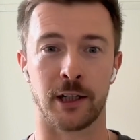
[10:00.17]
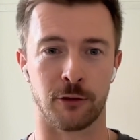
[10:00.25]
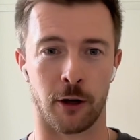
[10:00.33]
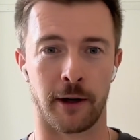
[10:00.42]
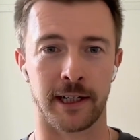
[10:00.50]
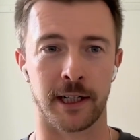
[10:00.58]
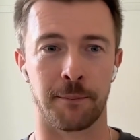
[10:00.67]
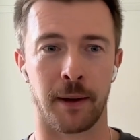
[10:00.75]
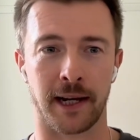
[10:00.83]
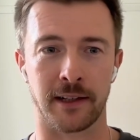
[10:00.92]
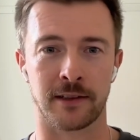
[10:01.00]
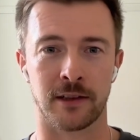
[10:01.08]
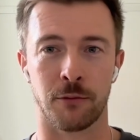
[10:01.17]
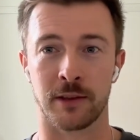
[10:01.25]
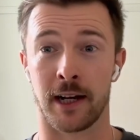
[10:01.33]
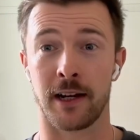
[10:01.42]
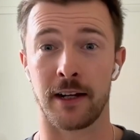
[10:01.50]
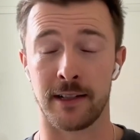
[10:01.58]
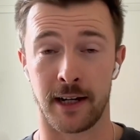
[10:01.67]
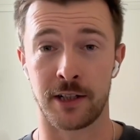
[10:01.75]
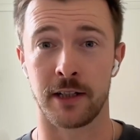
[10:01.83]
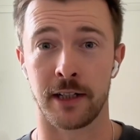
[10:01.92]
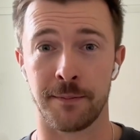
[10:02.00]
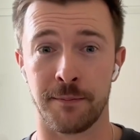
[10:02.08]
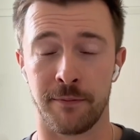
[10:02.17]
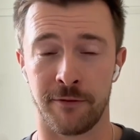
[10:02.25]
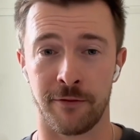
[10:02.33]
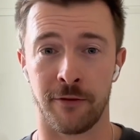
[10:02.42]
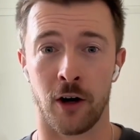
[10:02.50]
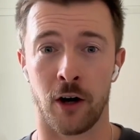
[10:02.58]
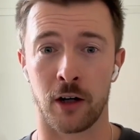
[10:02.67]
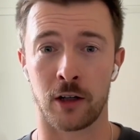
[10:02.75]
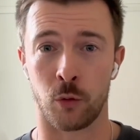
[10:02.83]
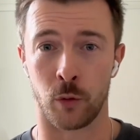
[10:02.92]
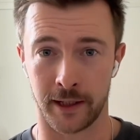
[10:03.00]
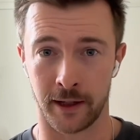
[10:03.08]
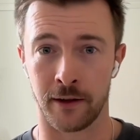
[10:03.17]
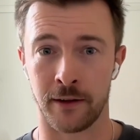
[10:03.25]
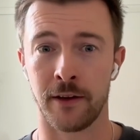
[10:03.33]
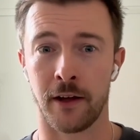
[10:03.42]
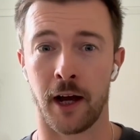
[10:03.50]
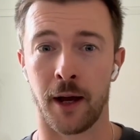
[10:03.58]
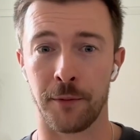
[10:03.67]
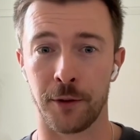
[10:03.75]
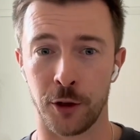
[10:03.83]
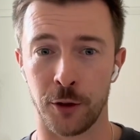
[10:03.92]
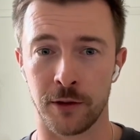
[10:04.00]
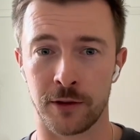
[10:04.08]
growing at a pace that is actually far quicker than Uber.